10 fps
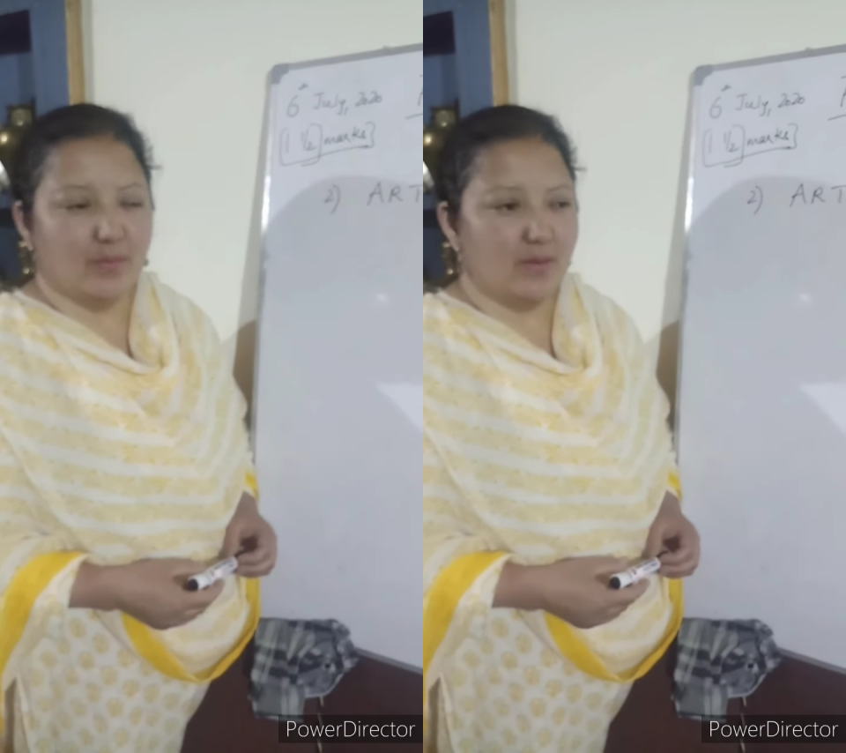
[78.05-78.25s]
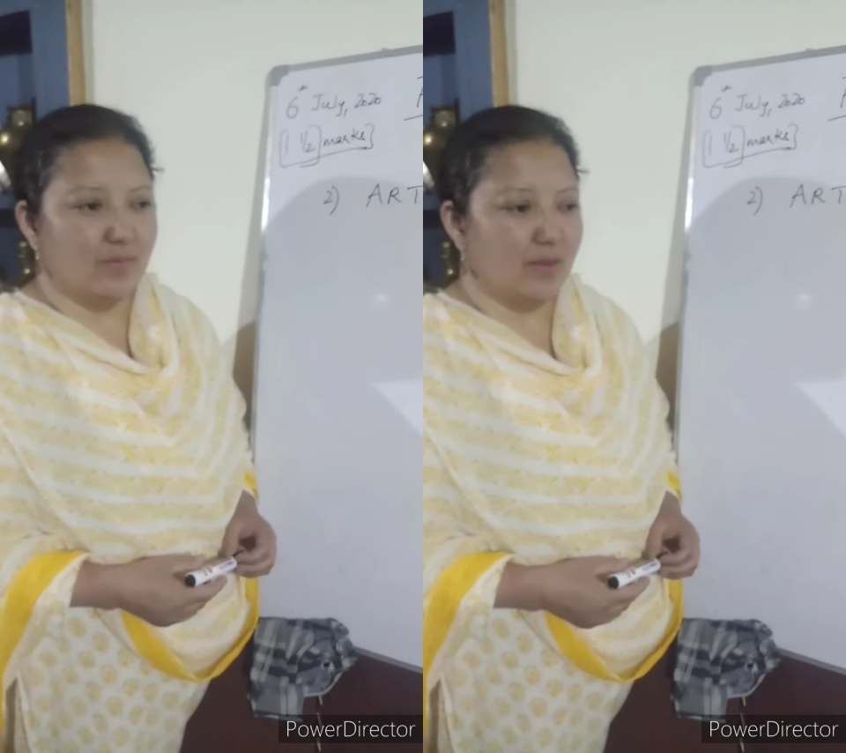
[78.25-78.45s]

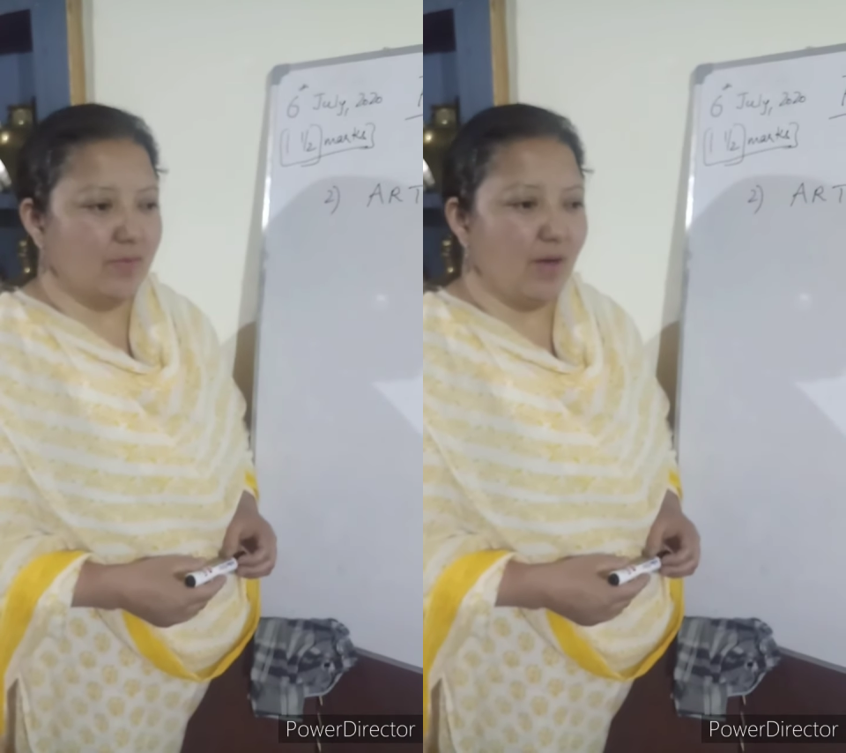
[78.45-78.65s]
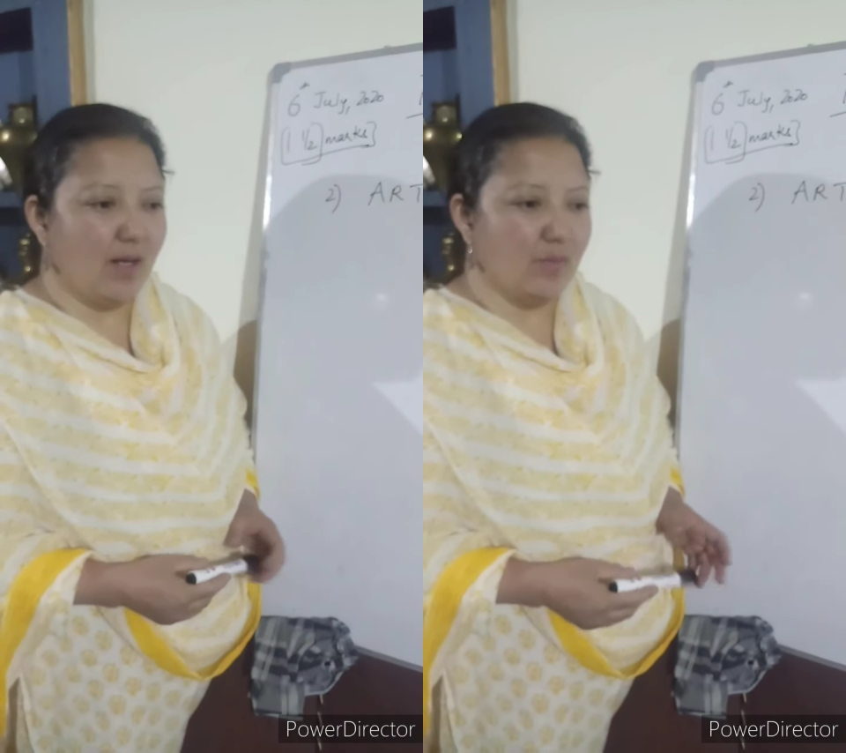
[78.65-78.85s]
an
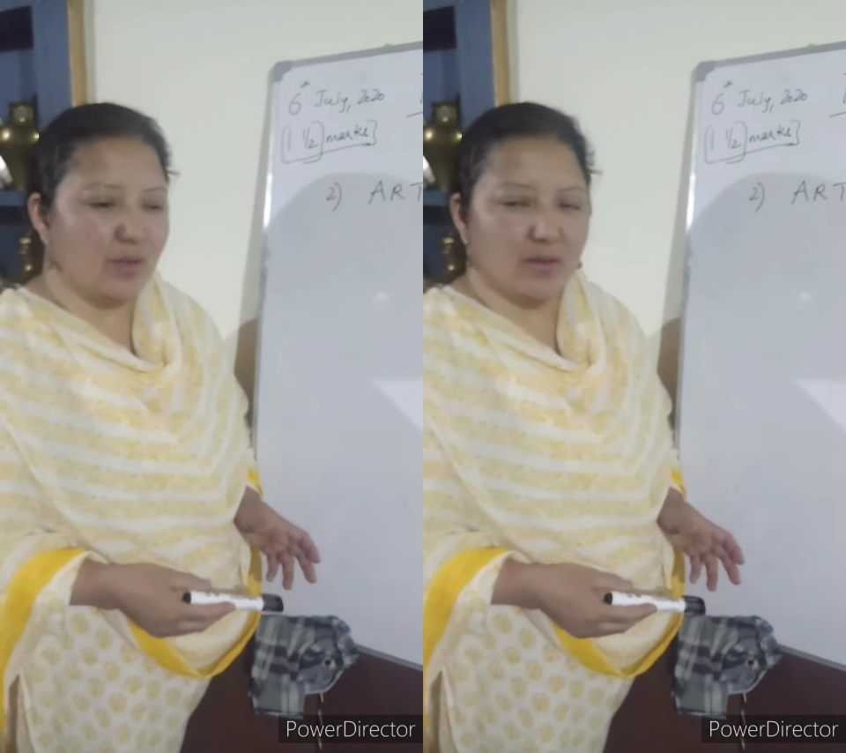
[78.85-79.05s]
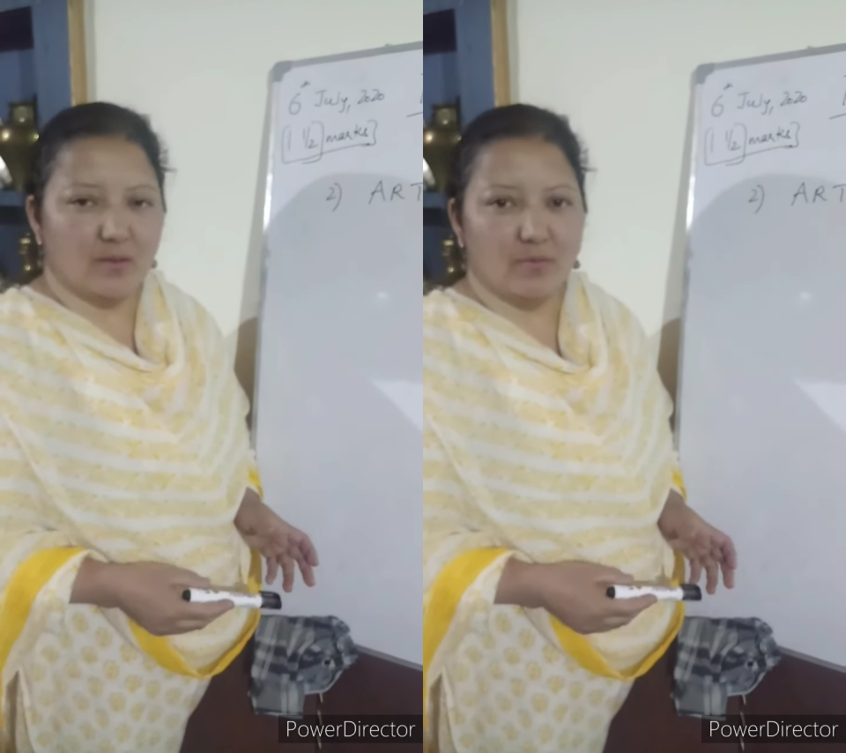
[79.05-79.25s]

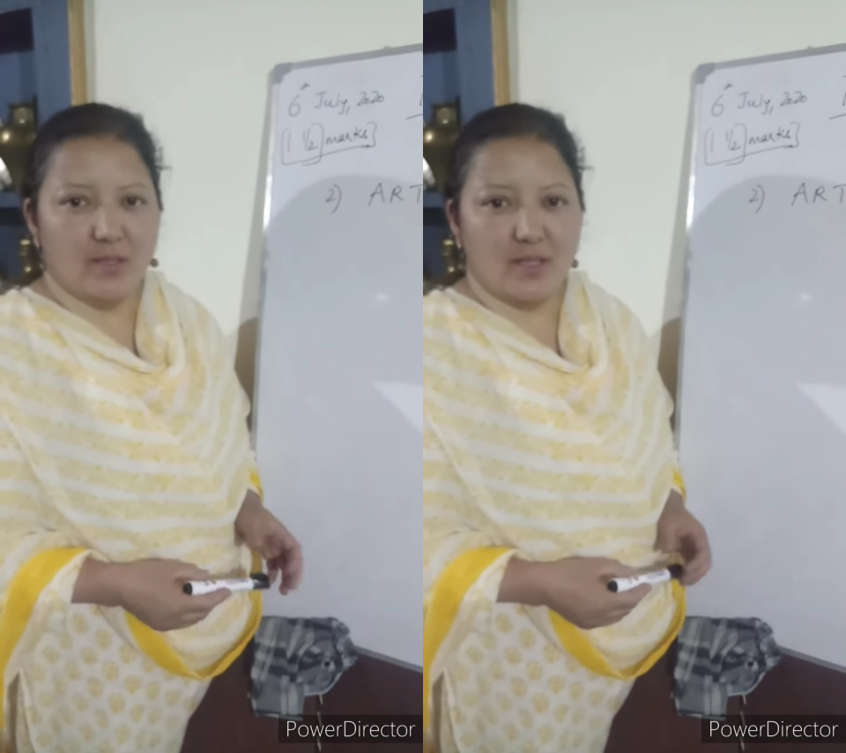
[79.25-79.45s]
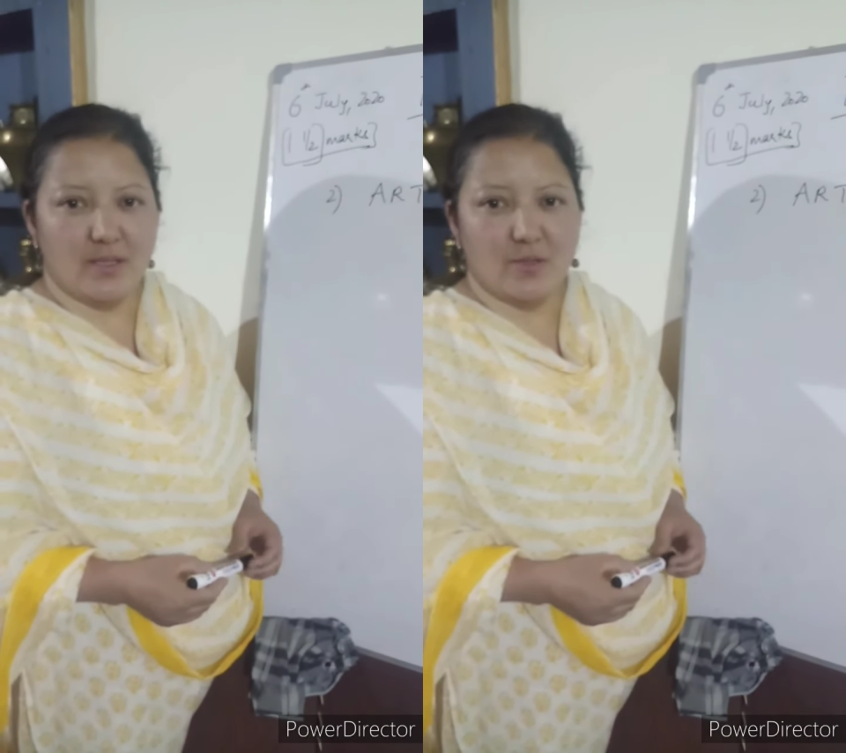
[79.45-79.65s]
environmental
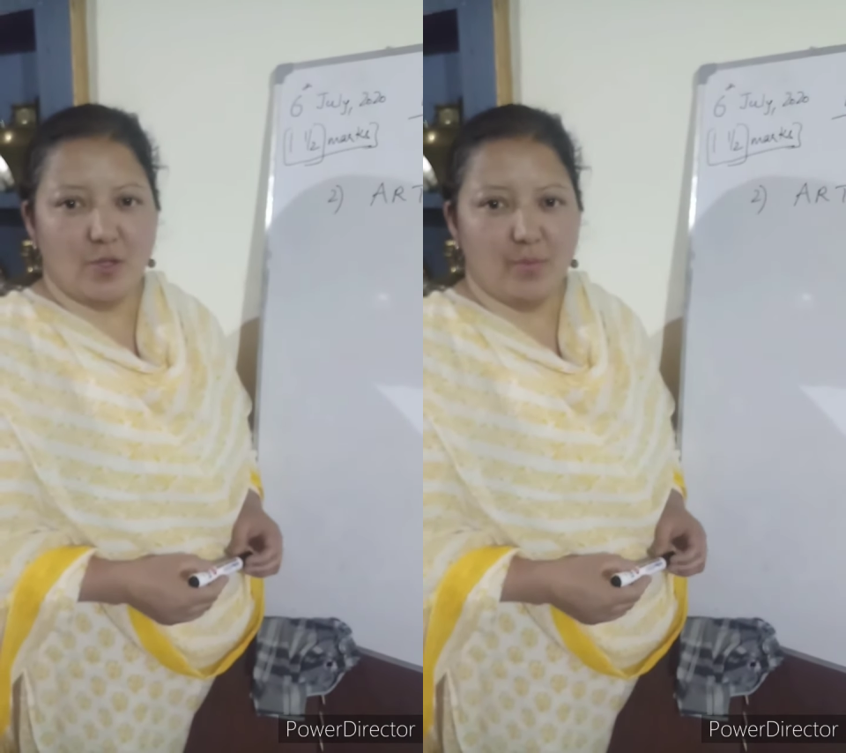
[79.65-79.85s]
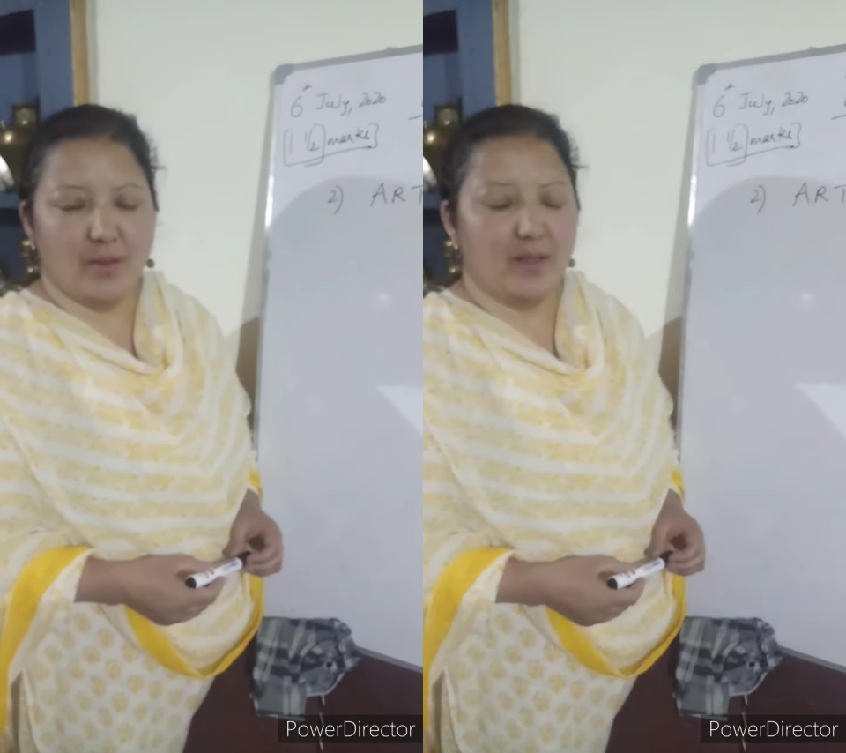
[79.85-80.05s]
related
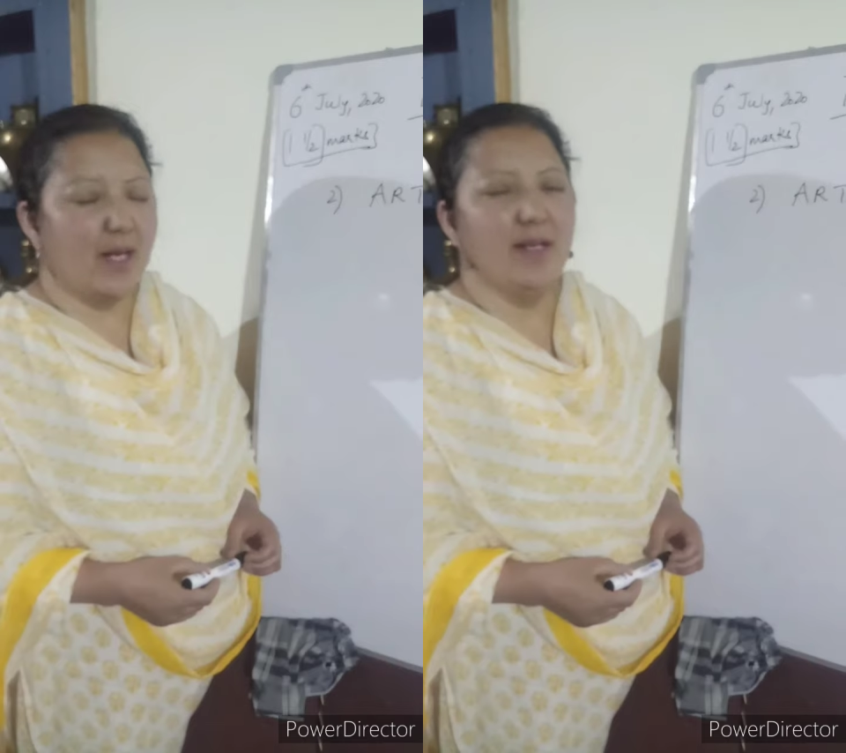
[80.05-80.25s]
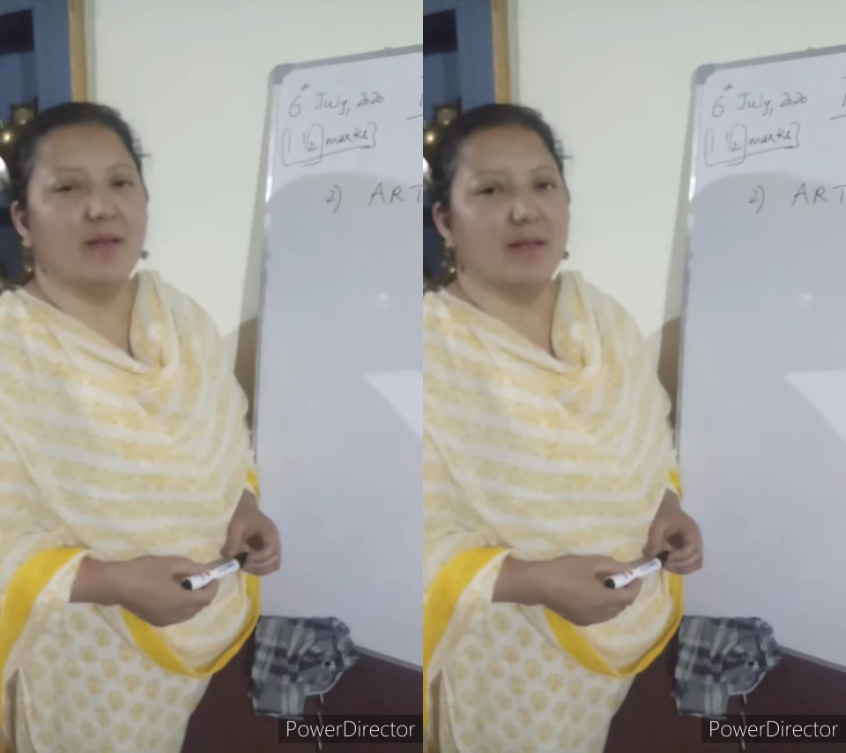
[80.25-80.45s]
topic
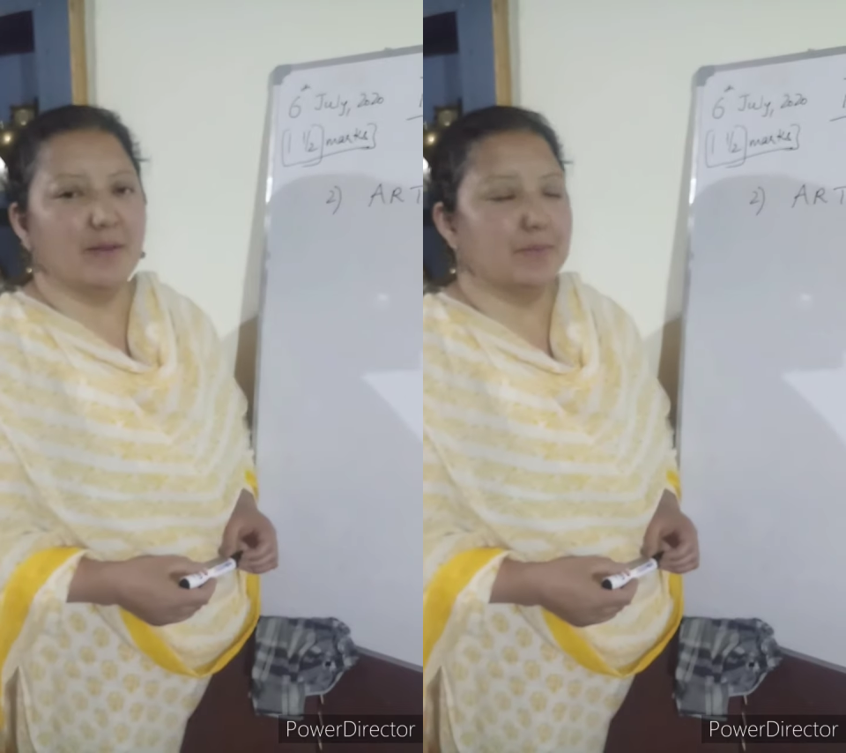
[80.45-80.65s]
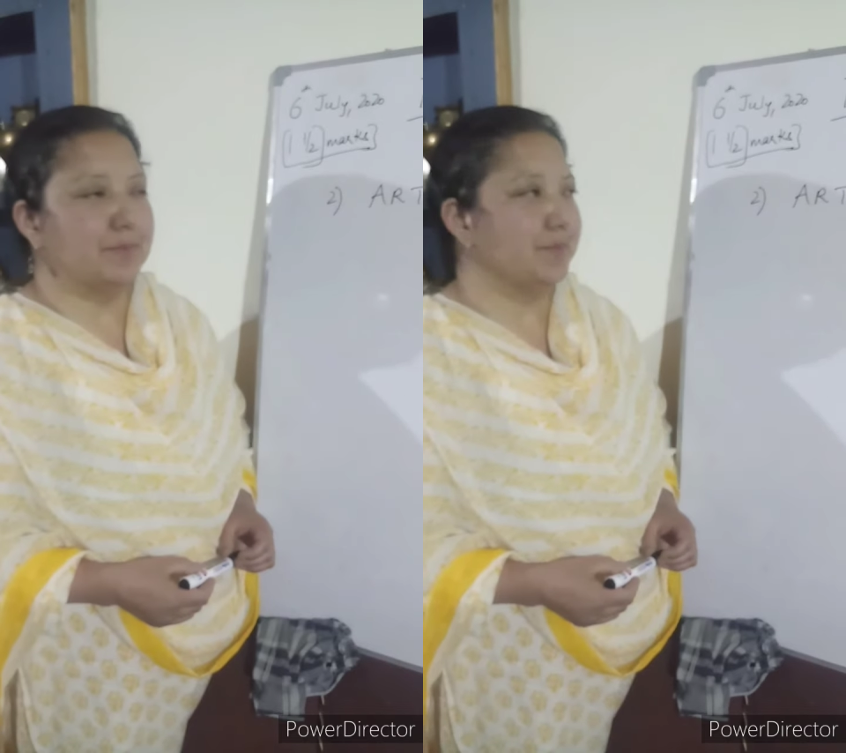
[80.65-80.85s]
anything